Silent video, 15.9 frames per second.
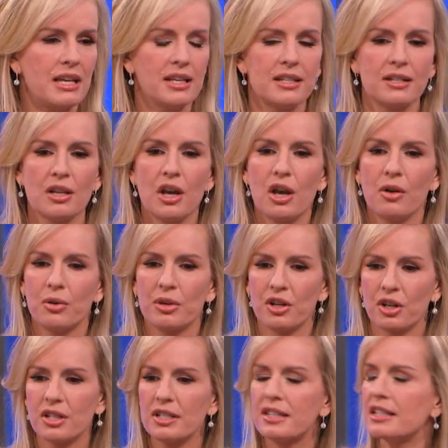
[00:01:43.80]
is
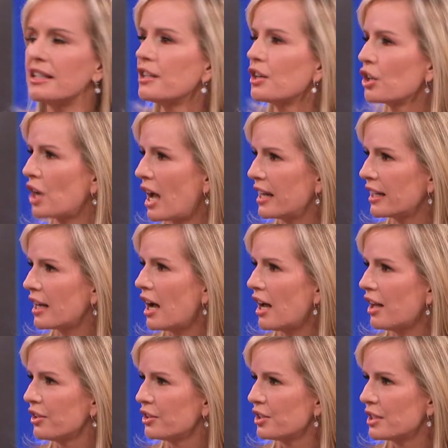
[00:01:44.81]
they're gonna see their
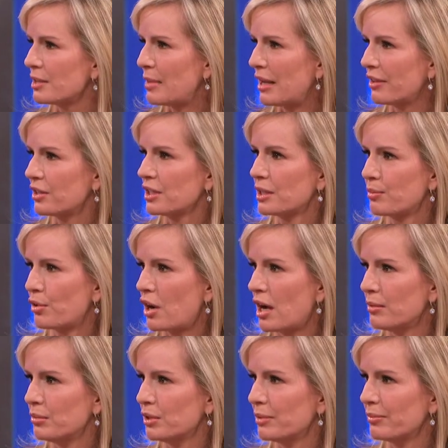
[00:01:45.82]
gynecologist about this
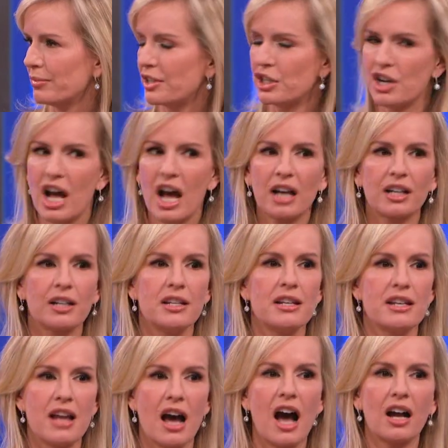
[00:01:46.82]
problem. They're not gonna
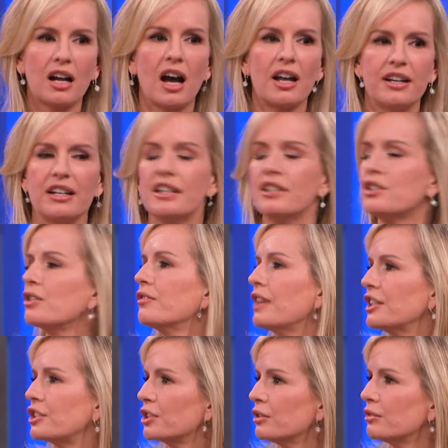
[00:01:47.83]
knock on an
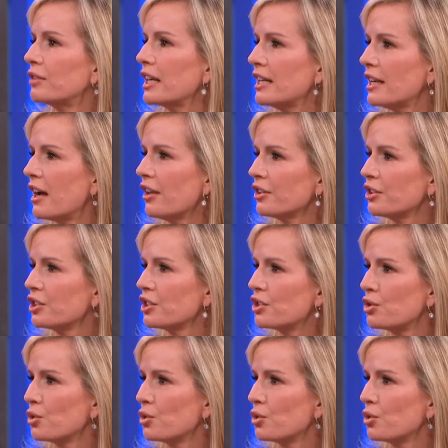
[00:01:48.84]
interventional radiologist's